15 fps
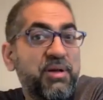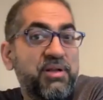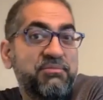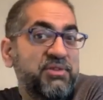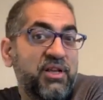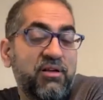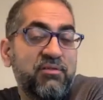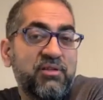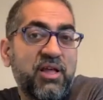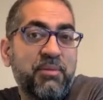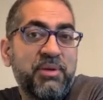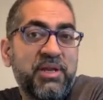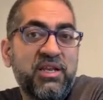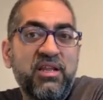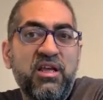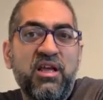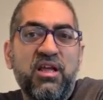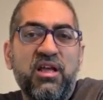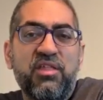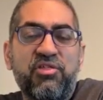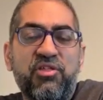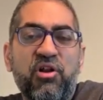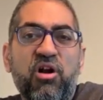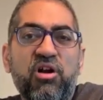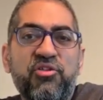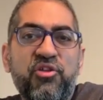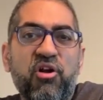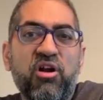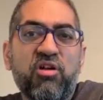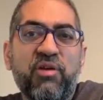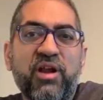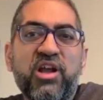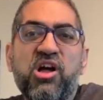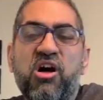But I mean, there are great